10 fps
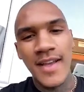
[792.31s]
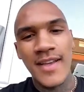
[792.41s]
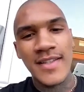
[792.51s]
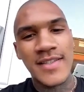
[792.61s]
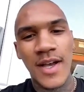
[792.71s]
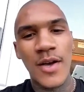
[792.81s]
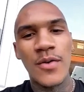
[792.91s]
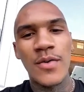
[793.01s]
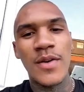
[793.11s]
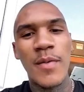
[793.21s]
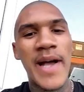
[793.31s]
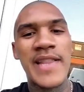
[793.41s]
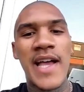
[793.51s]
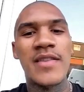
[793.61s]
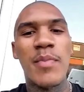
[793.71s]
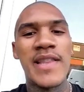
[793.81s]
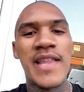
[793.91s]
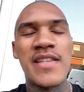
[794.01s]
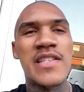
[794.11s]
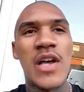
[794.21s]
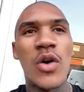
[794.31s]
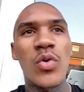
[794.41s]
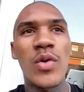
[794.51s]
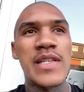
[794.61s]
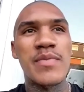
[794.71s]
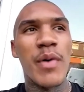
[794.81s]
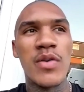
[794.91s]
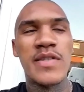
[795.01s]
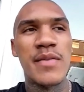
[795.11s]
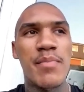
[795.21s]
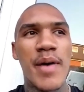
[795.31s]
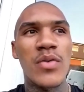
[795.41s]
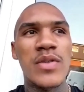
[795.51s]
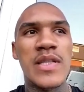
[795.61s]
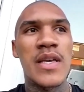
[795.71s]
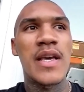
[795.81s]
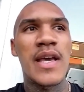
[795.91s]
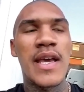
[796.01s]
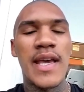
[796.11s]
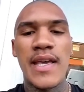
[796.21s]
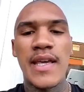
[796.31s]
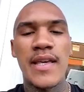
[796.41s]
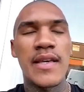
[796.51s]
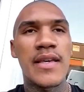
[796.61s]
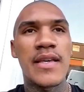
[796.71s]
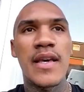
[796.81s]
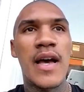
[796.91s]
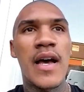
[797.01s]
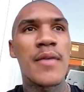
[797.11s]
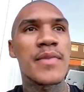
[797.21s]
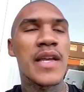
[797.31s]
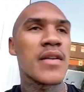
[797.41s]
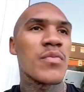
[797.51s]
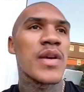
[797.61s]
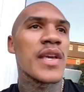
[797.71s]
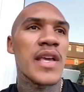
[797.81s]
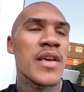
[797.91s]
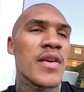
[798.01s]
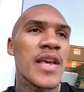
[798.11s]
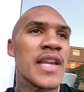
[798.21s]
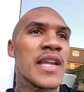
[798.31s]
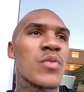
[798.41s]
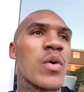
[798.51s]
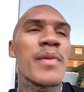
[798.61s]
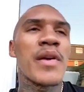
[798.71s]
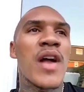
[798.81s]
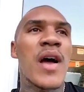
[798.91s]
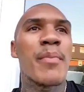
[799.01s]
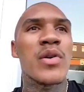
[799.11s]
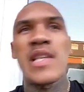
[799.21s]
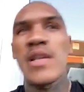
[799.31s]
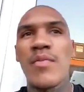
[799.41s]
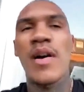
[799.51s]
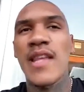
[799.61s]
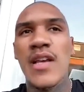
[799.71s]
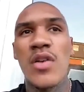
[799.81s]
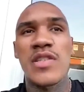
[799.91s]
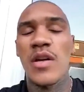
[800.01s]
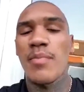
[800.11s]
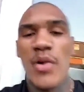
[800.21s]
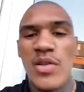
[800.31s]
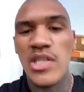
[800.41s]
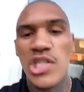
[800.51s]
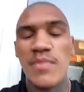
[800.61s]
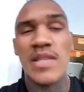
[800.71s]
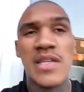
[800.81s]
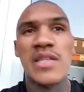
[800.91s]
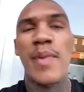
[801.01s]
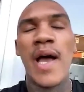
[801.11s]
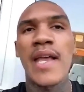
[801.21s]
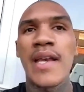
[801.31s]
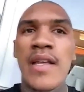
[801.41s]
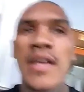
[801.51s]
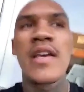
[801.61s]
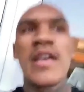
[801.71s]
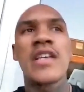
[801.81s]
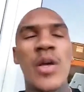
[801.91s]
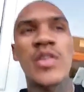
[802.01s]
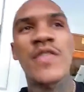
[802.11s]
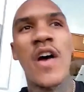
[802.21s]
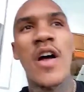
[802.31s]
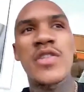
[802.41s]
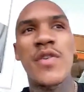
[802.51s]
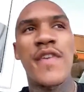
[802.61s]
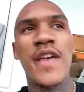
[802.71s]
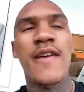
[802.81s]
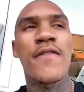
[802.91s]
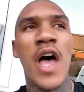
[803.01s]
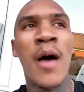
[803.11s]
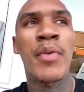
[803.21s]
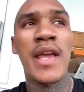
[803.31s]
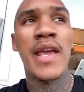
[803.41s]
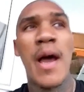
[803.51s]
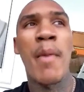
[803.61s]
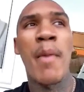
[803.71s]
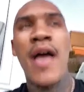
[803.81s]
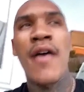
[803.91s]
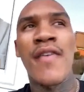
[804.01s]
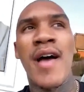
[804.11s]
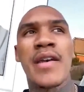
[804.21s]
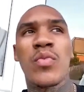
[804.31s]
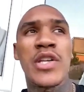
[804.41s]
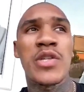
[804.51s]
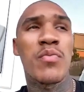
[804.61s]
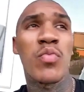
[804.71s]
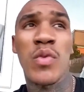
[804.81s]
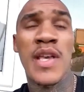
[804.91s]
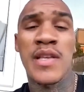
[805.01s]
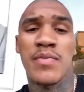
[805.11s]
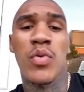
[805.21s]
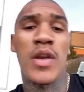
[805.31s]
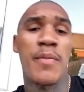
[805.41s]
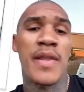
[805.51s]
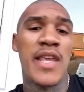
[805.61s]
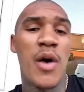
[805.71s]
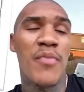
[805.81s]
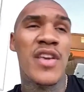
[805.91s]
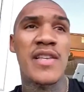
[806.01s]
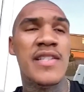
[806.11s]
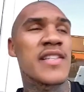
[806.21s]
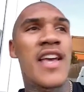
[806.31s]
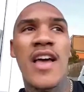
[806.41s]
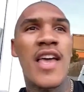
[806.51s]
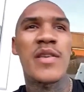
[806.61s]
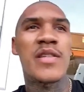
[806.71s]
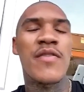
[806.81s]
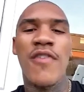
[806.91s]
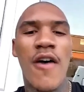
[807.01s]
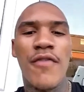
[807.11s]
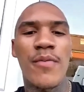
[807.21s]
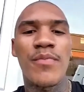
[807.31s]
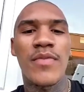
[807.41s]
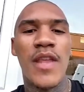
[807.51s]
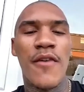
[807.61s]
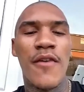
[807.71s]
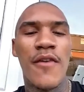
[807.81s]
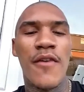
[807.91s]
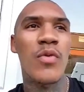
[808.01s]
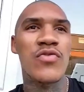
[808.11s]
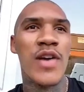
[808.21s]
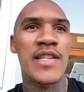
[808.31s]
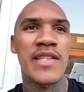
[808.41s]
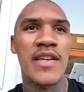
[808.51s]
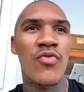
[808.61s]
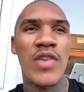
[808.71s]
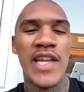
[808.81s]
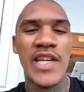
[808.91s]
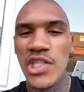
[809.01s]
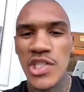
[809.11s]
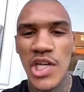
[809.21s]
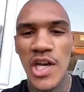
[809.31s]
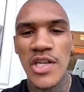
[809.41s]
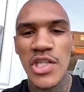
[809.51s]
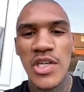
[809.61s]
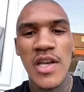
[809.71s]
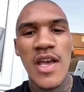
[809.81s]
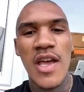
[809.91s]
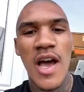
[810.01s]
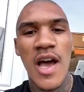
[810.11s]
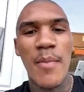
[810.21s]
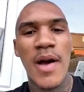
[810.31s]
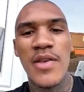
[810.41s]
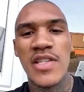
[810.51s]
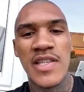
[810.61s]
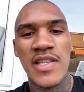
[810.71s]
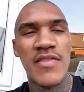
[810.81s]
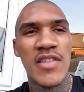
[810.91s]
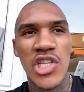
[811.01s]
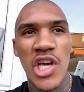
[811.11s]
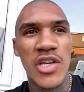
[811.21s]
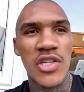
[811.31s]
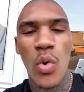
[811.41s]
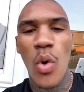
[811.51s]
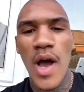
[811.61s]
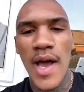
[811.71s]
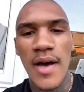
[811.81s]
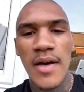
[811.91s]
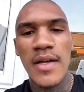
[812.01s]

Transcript: So wow. my dad sold all his boxing belts. He didn't want me around boxing. I didn't go to no boxing gyms in Spain. So as far as you think of the upbringing I might have had, which would have been the obvious, it's far from different. I was raised in a religious church. I used to sing in the church choir.